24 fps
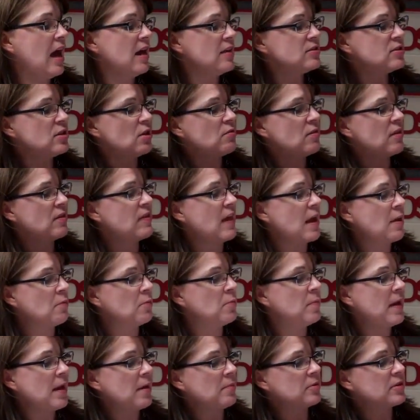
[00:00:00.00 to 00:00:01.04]
so that they
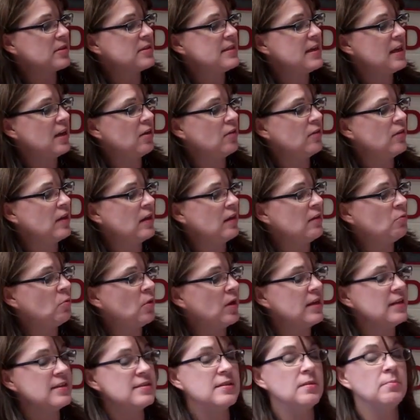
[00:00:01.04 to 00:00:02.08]
would be able to tell that
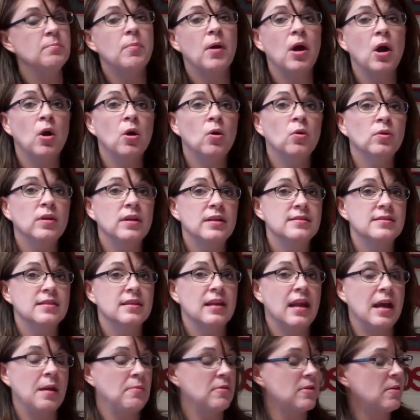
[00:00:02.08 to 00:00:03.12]
what is in bold is
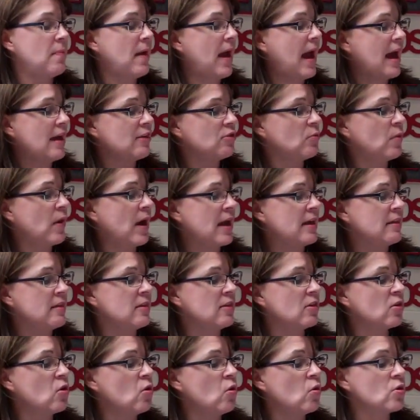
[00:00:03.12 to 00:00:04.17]
the name of the pathway,
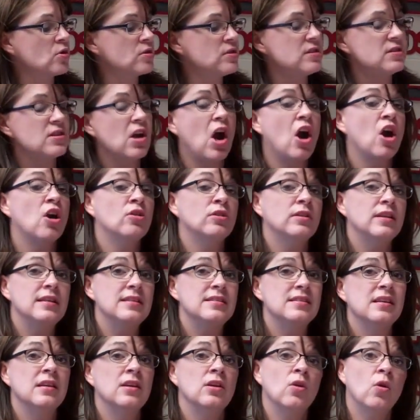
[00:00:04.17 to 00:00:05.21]
and the courses are
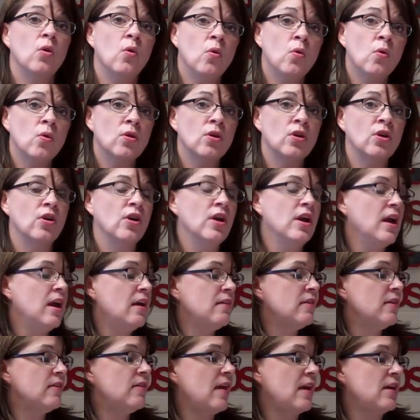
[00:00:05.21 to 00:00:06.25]
listed in order
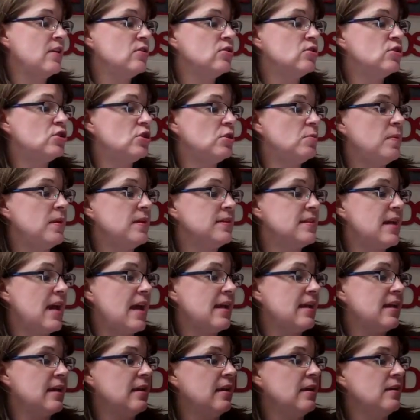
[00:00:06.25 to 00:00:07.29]
that they should be
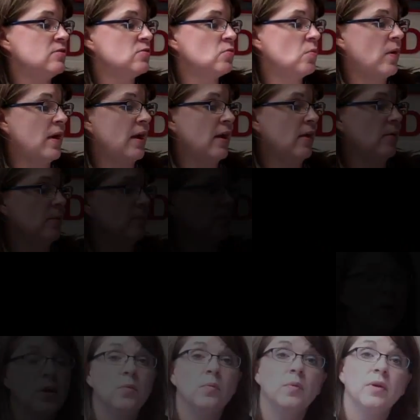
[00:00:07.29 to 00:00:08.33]
taken as well.
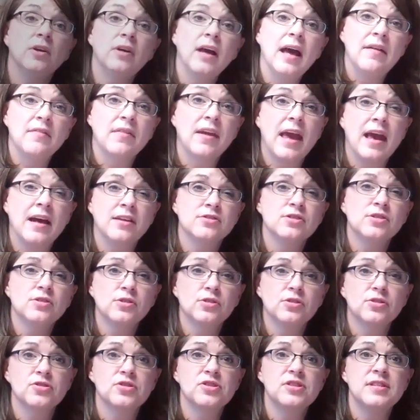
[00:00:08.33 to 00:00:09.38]
We will have
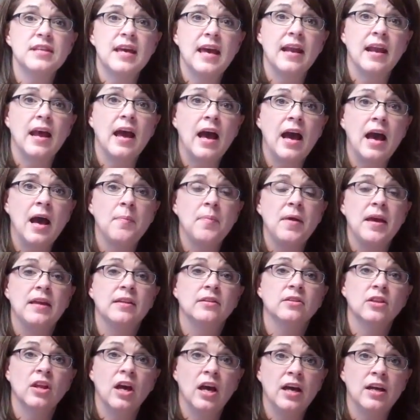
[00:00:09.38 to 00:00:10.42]
counselors set up
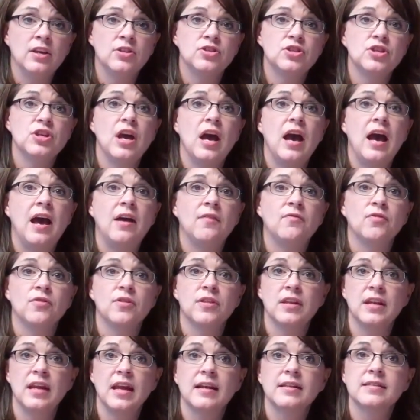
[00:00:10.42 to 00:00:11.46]
at lunch for
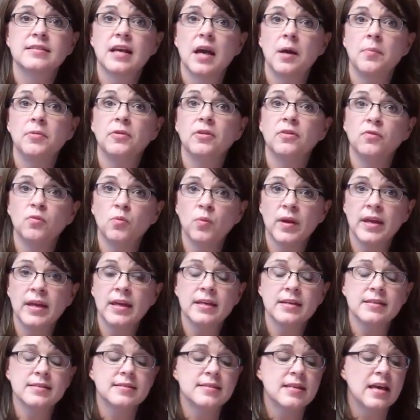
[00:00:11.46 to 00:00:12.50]
the next couple of
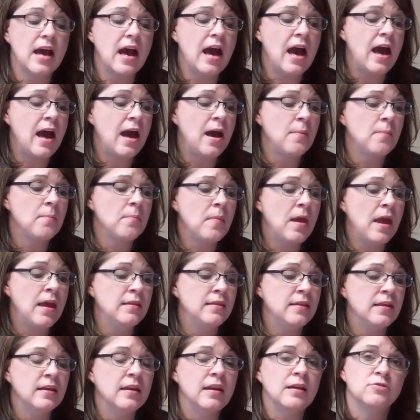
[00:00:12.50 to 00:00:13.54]
weeks,
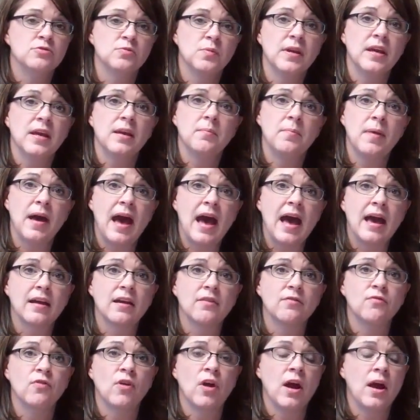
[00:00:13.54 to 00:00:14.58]
and then as we get
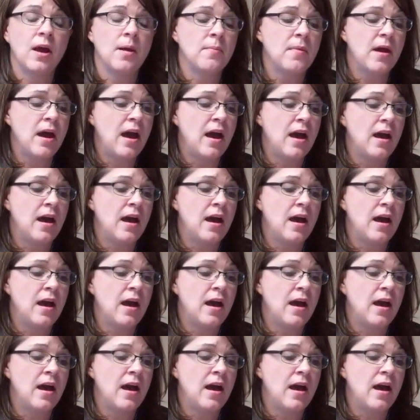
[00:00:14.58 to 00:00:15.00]
back from